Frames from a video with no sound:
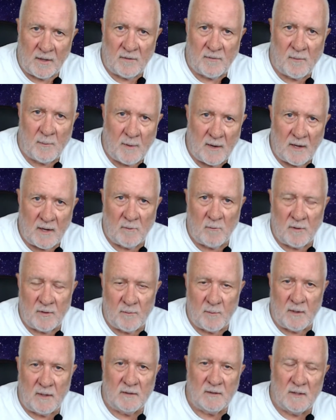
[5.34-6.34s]
for being with
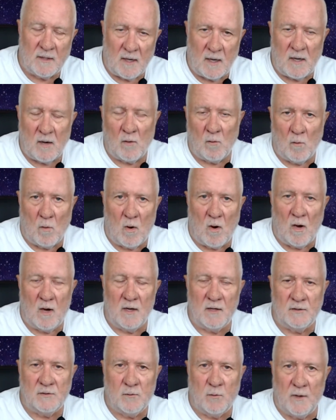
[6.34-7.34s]
me today on
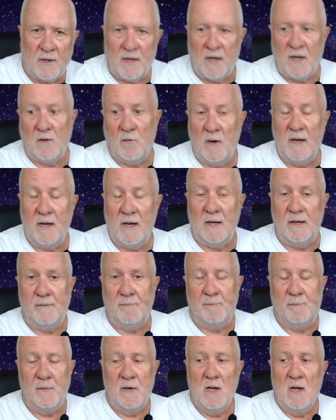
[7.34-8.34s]
Wise, Witty and Weird.
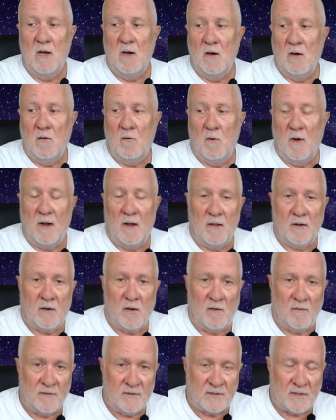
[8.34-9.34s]
One of the
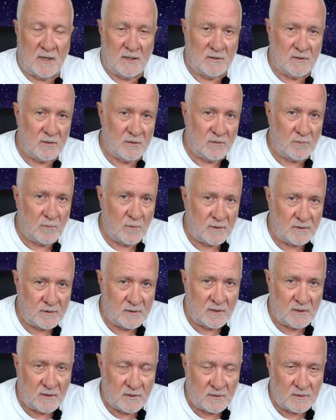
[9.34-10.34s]
conversations which
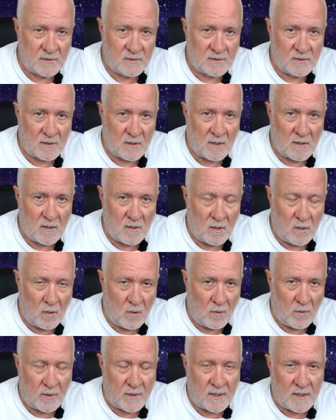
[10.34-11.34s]
is
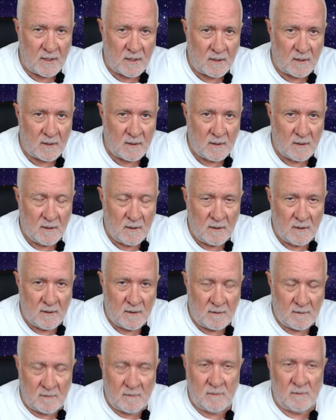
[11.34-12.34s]
lurking,
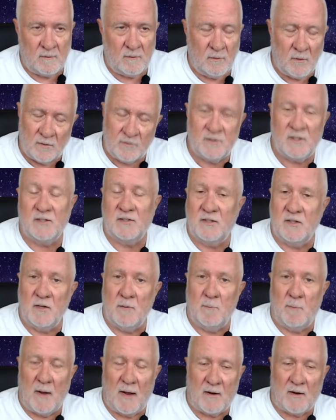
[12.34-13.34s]
not just in the
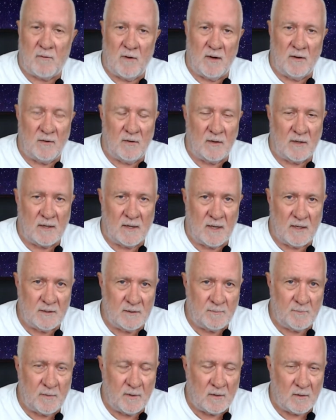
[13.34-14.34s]
background I guess,
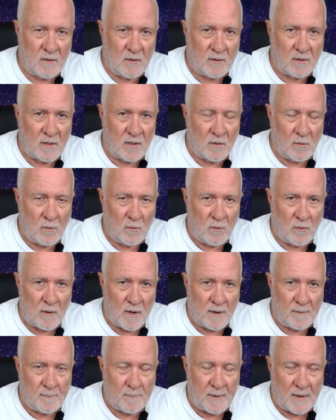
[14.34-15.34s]
but lurking all
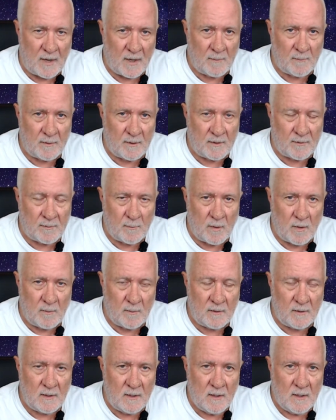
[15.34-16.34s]
around Parliament at the
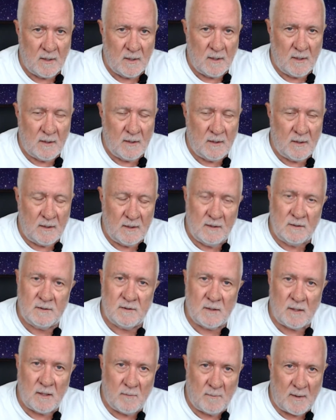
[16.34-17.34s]
moment, is
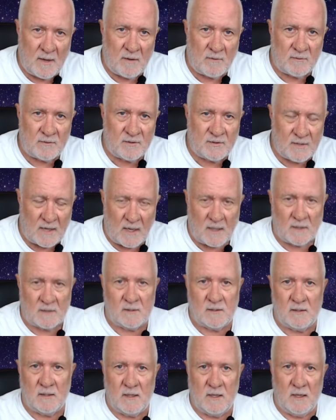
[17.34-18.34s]
about
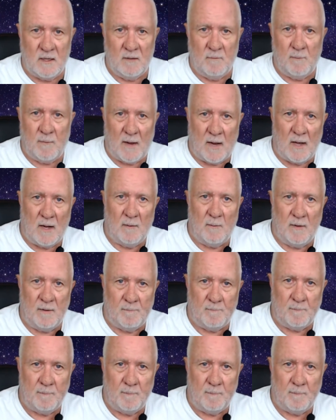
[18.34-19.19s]
sex in Parliament